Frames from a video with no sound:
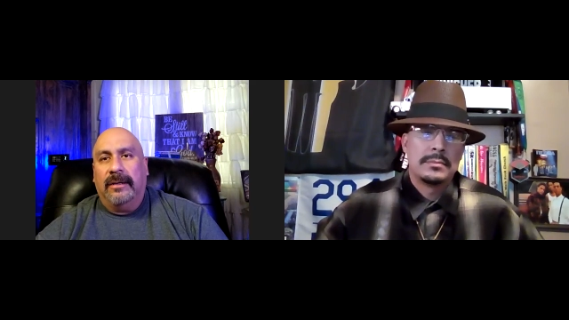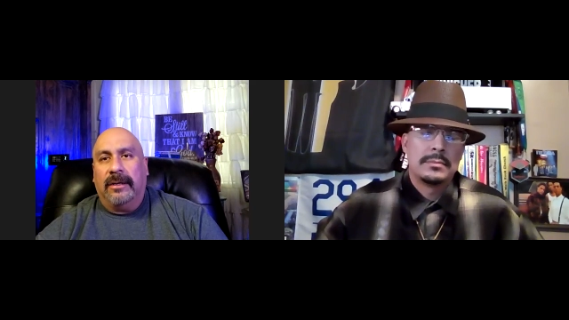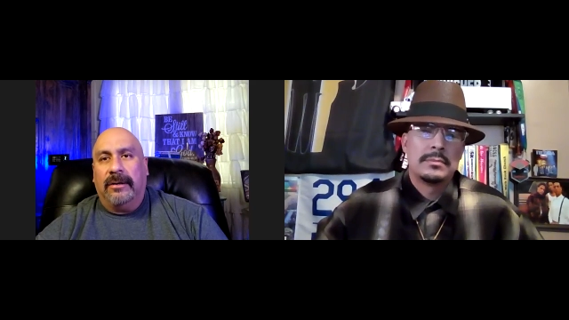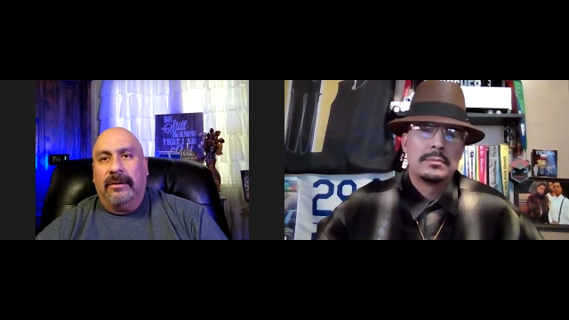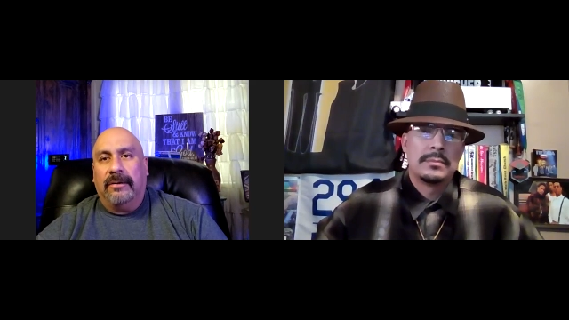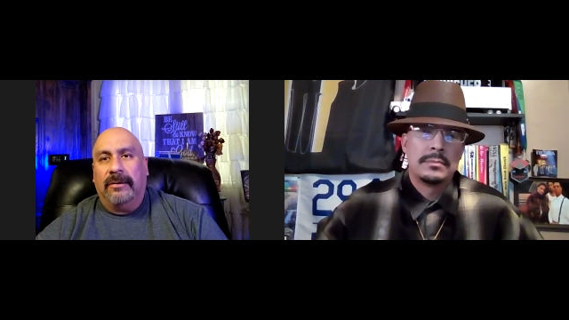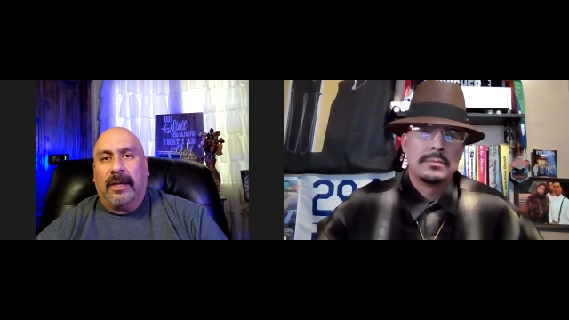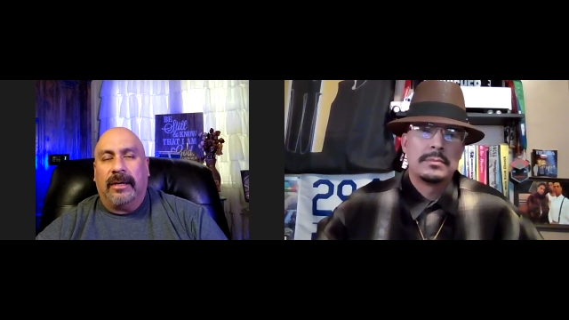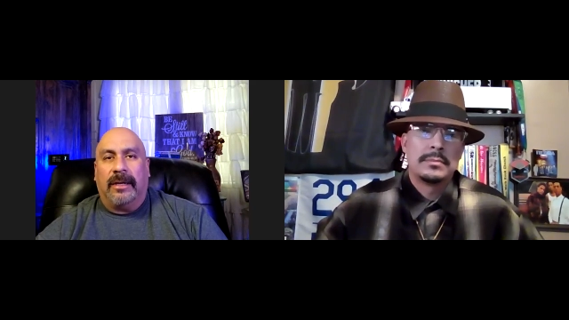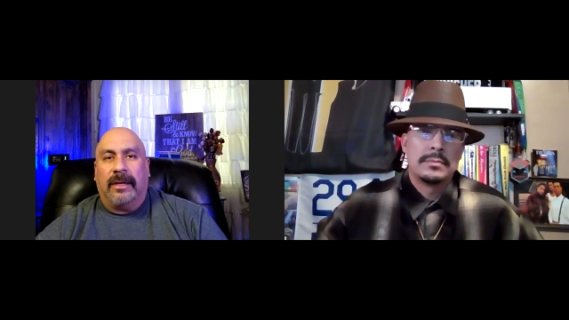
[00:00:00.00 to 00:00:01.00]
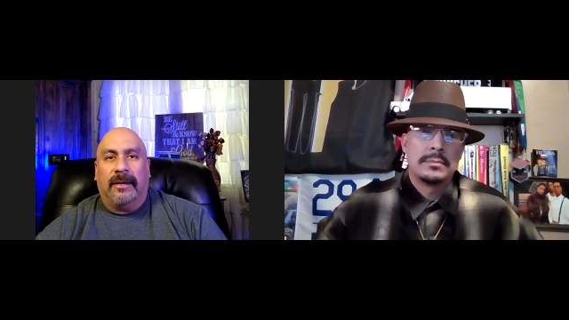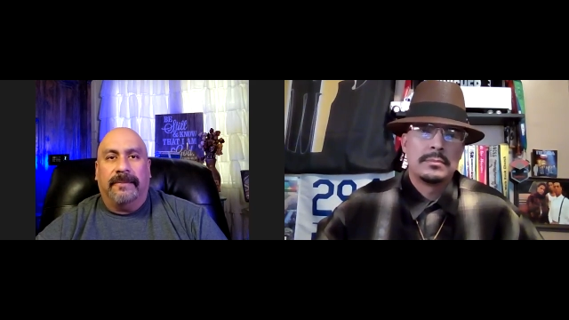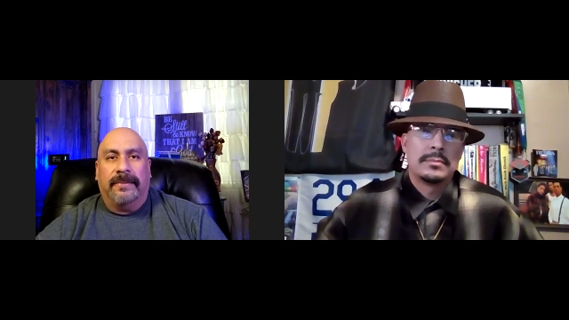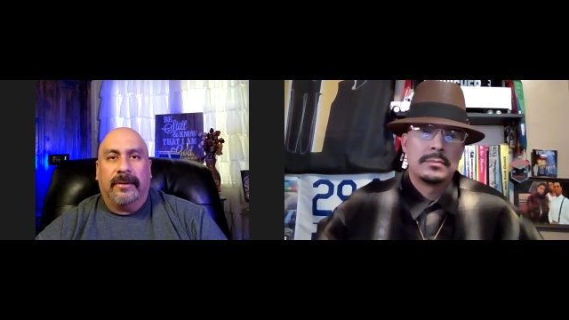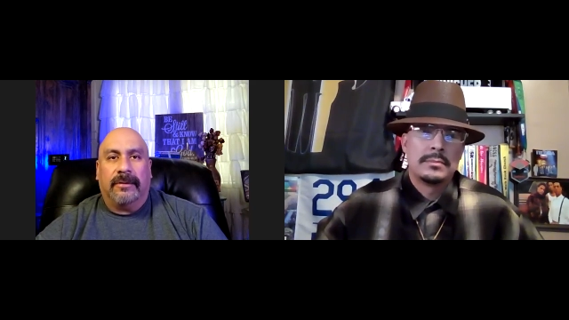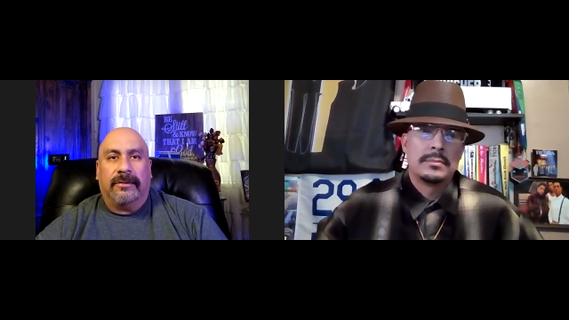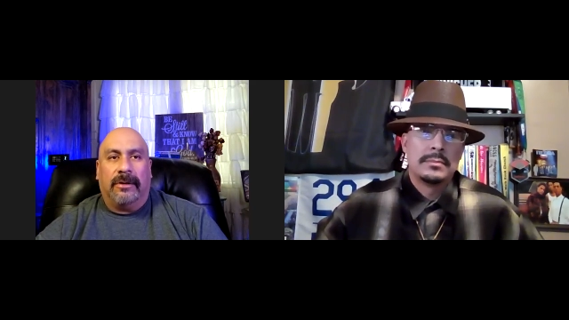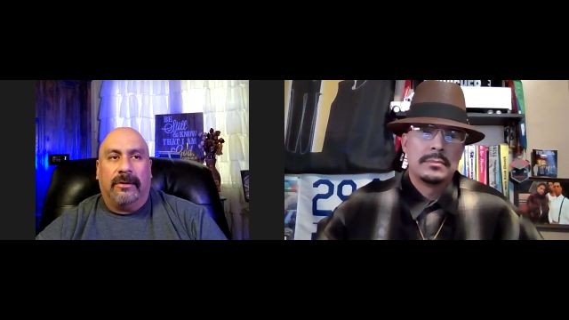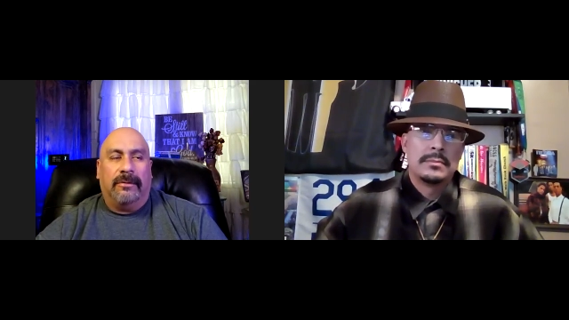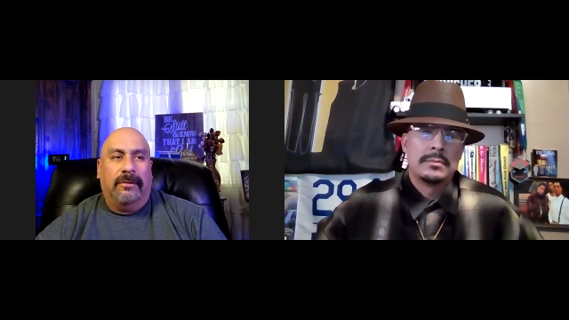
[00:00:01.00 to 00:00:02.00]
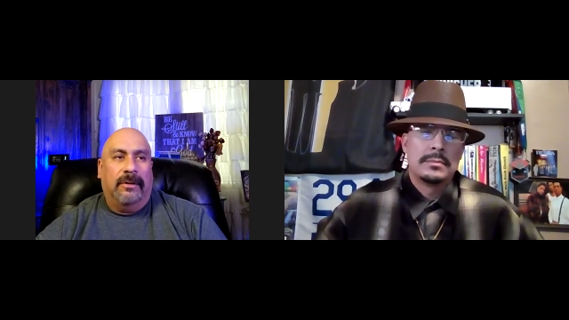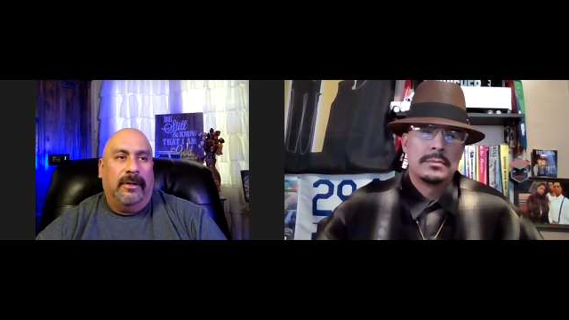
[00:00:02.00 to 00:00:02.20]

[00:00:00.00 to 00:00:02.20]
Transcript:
Speaker 1: you know. And um, so